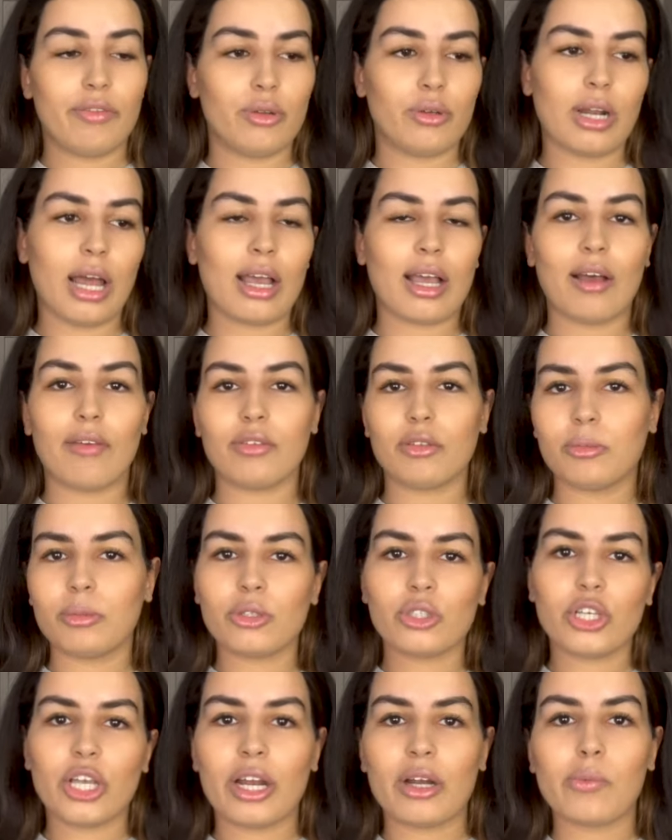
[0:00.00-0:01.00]
If you're not
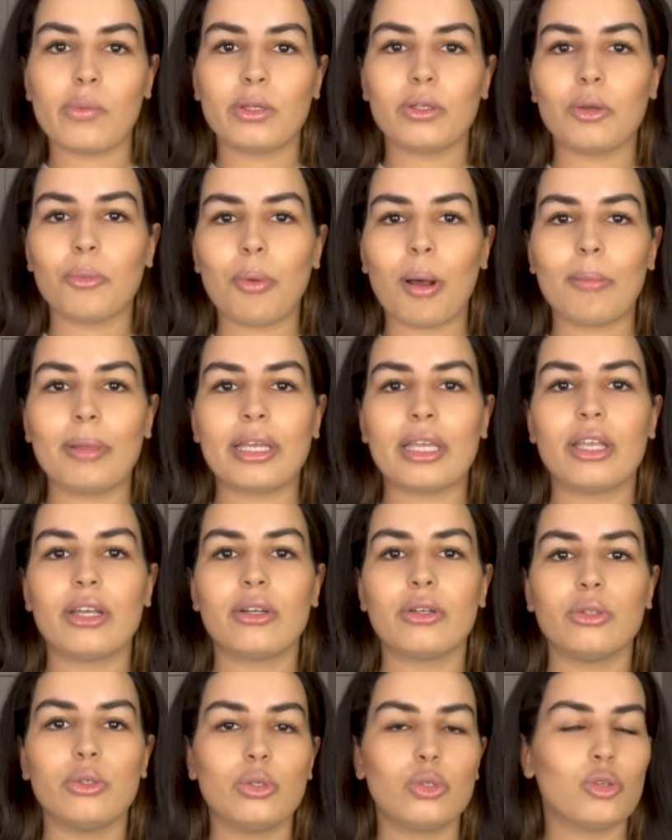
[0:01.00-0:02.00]
comfortable sharing with the public
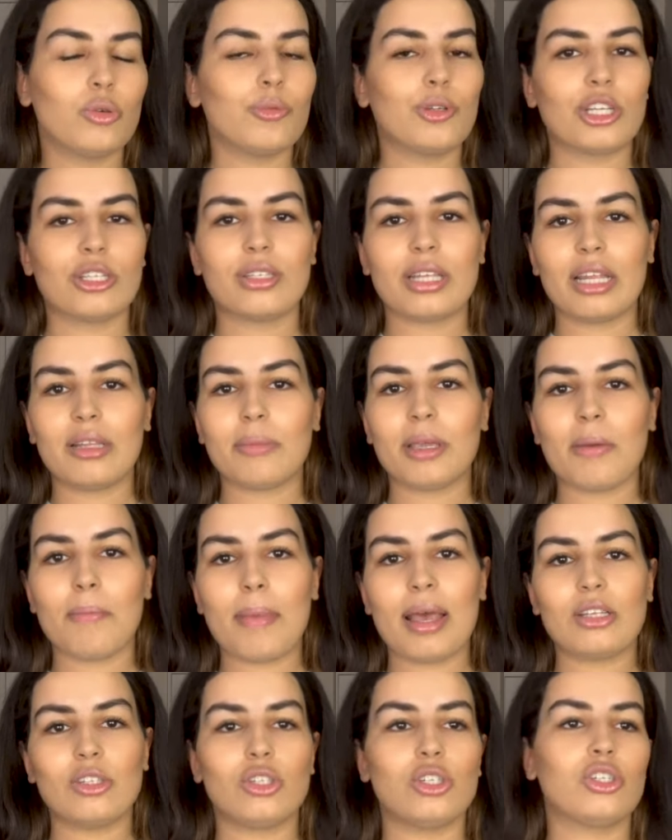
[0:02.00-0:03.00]
here on YouTube, just send me a
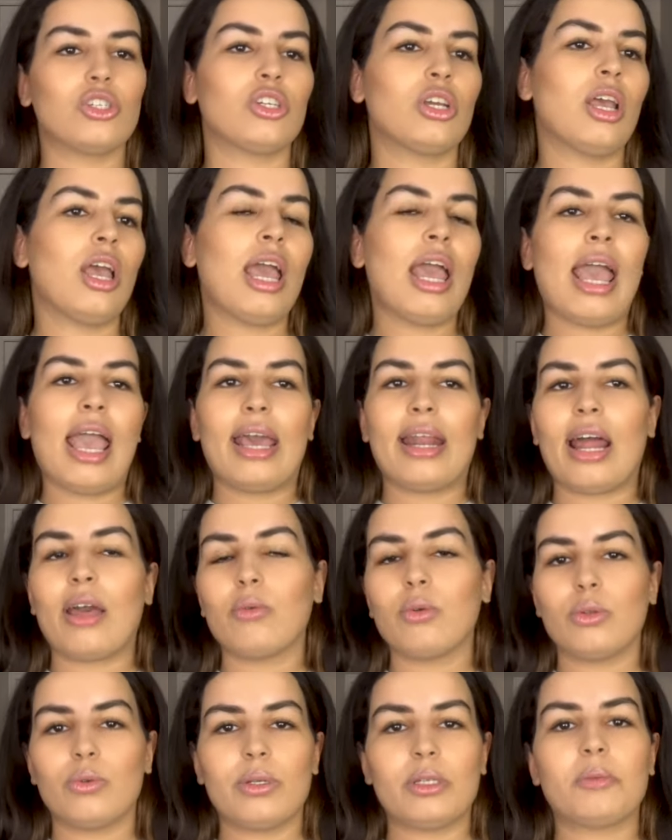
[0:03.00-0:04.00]
message and I
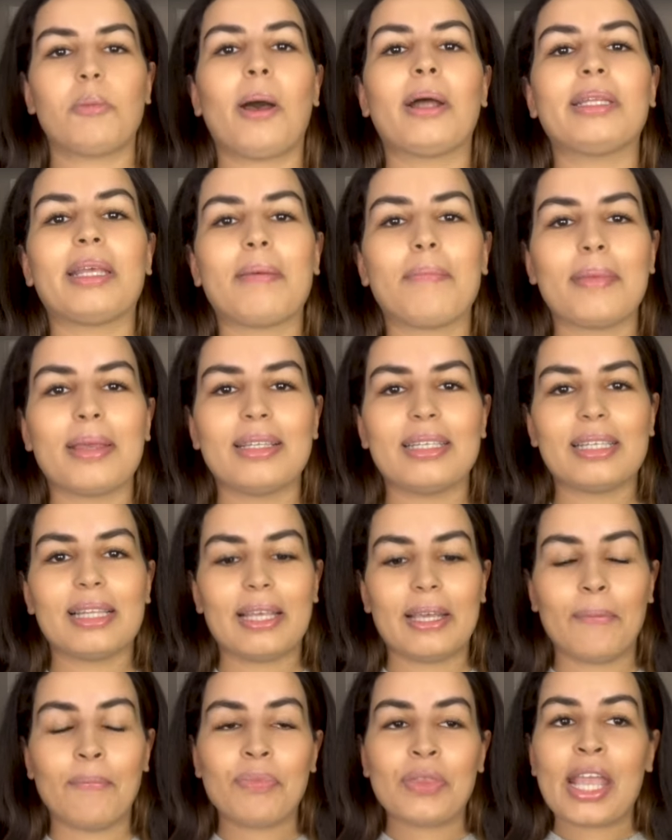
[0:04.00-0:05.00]
will respond
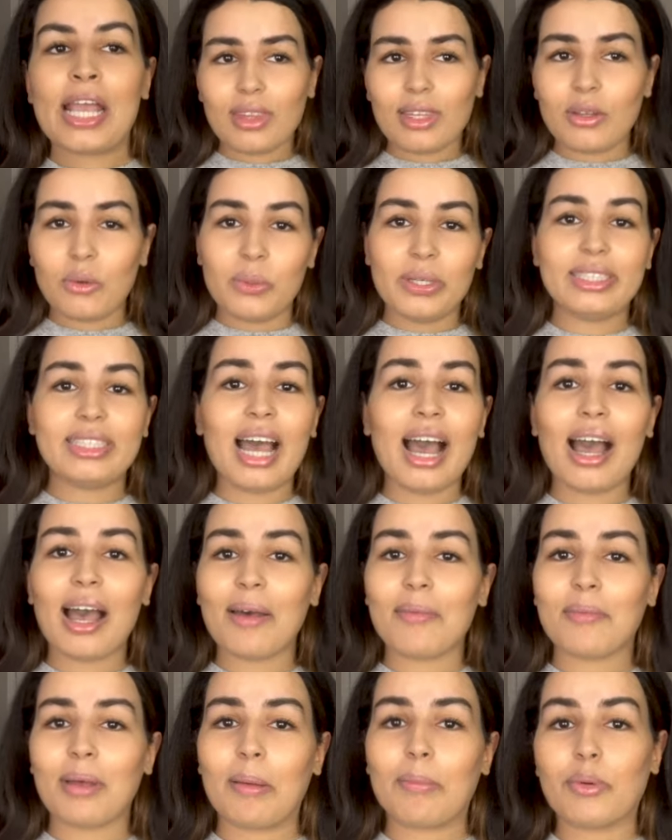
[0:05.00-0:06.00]
immediately. With that,
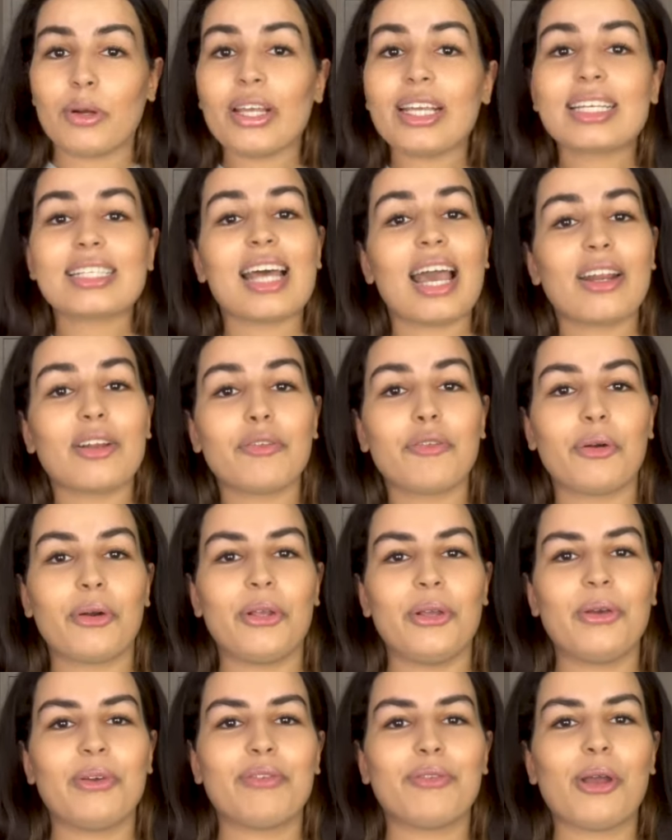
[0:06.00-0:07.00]
I'm, I'm pretty excited for
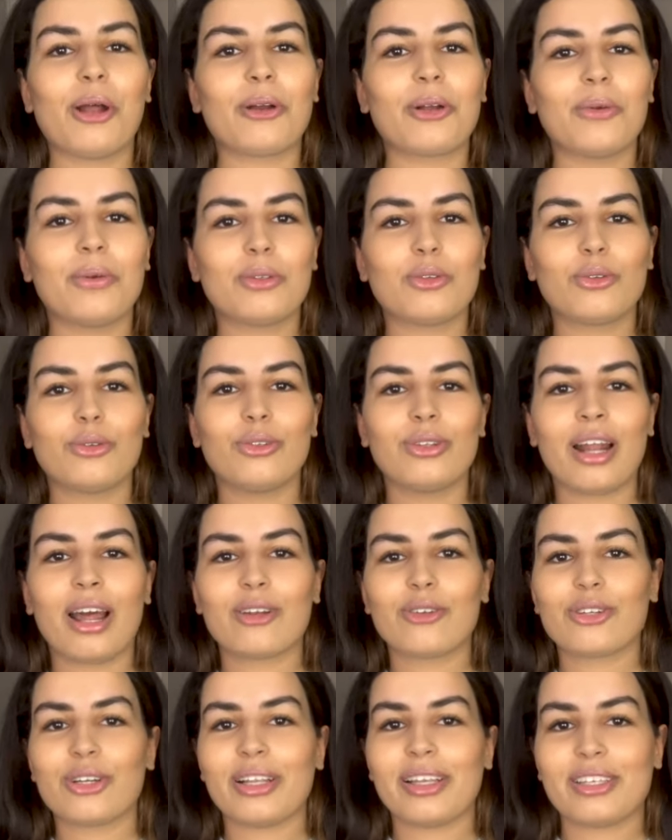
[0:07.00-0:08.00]
you. If you are going through the
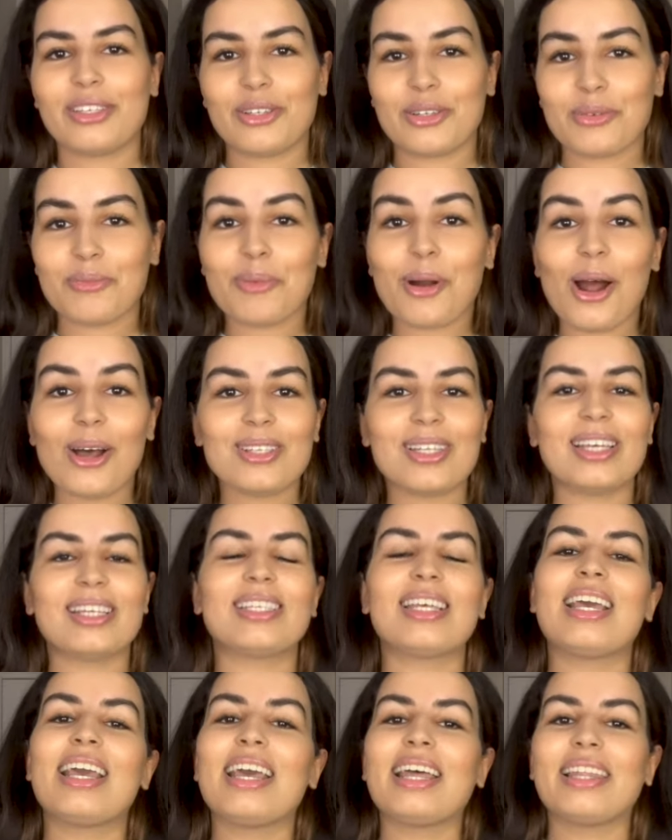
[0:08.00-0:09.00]
naturalization
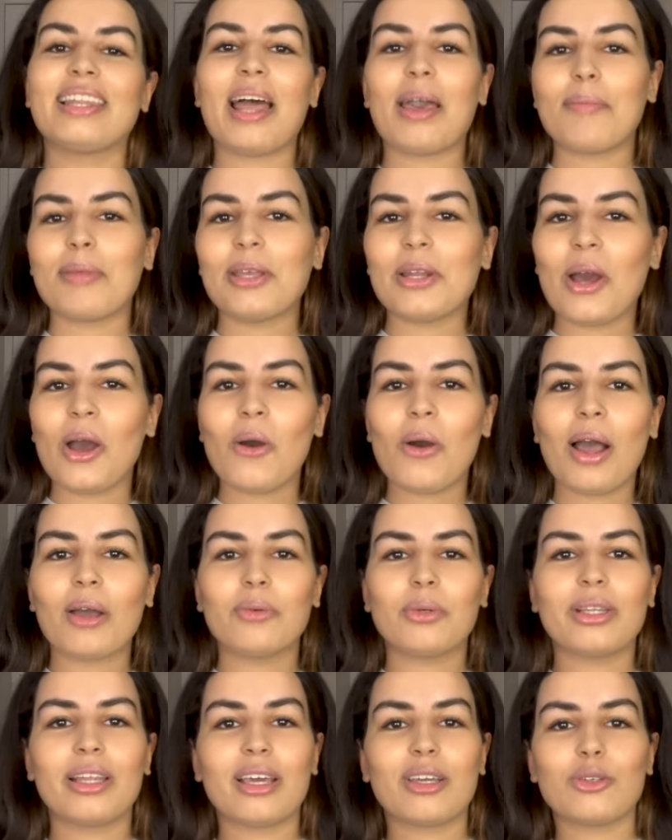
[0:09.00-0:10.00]
process, let me know. I
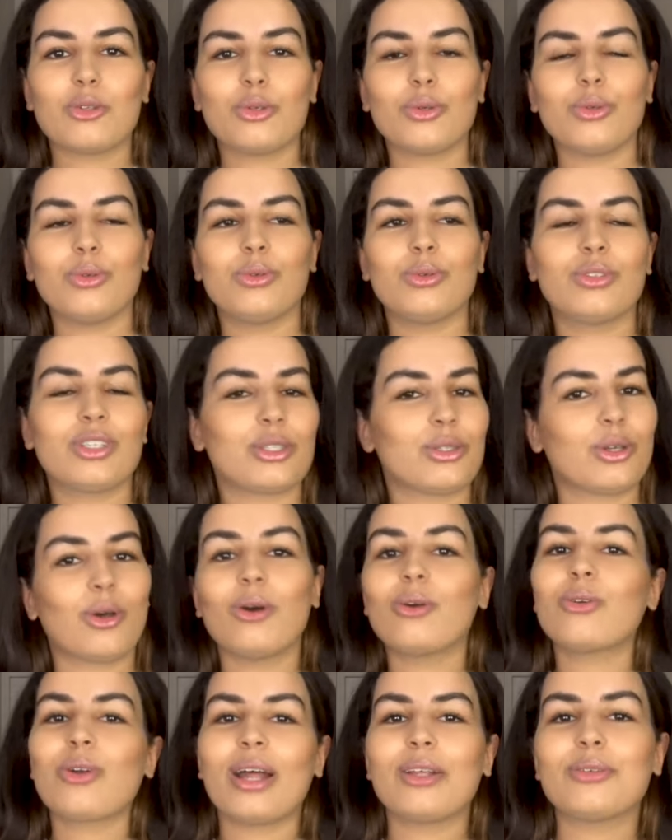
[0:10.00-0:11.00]
would like to just
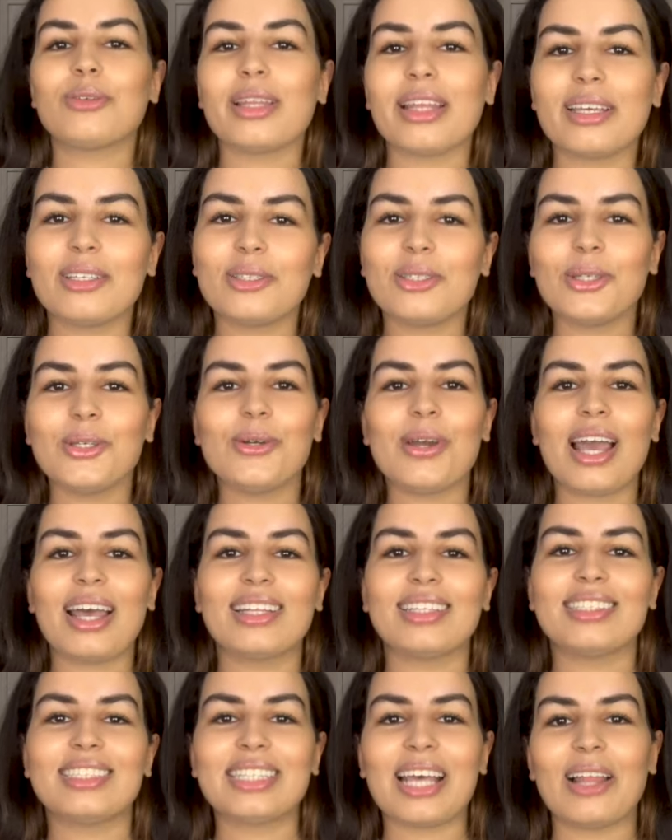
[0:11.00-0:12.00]
congratulate you
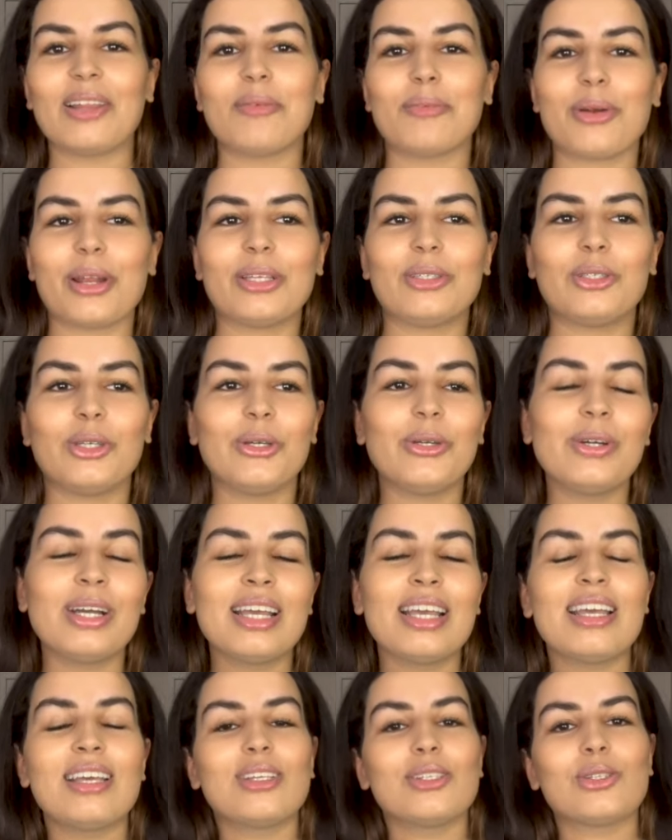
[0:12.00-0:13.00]
and celebrate you.
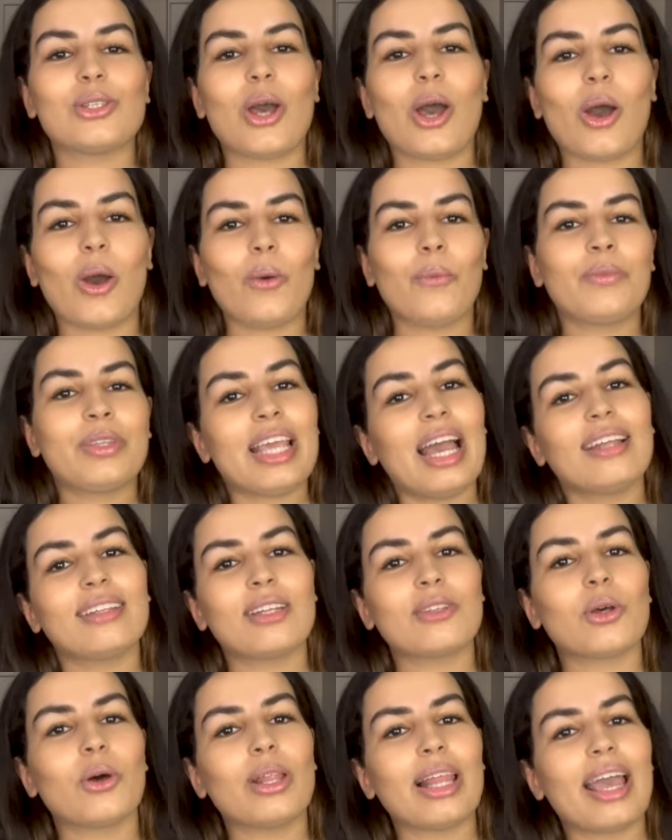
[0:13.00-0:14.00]
So yeah,
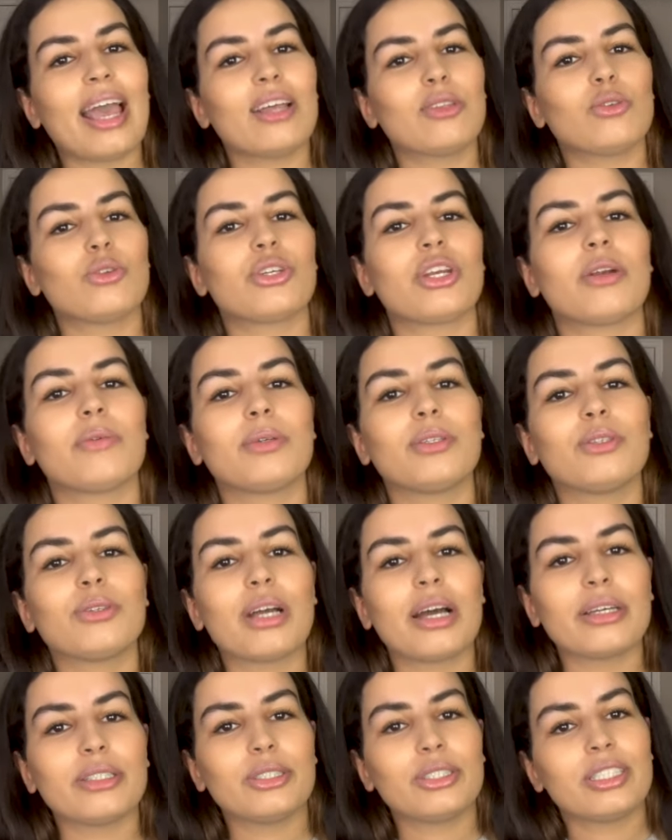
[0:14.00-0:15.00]
that's all I had to share with you
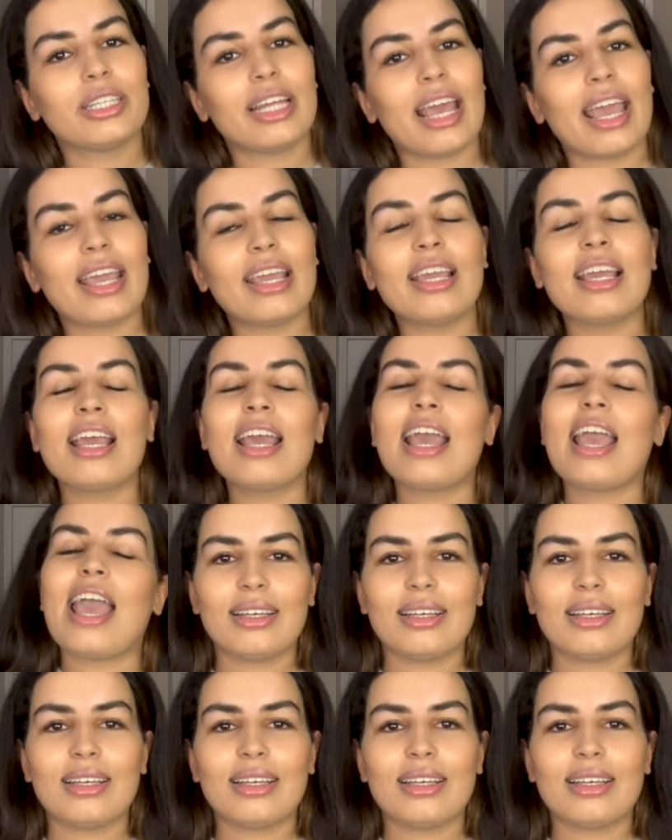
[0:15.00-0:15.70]
guys today.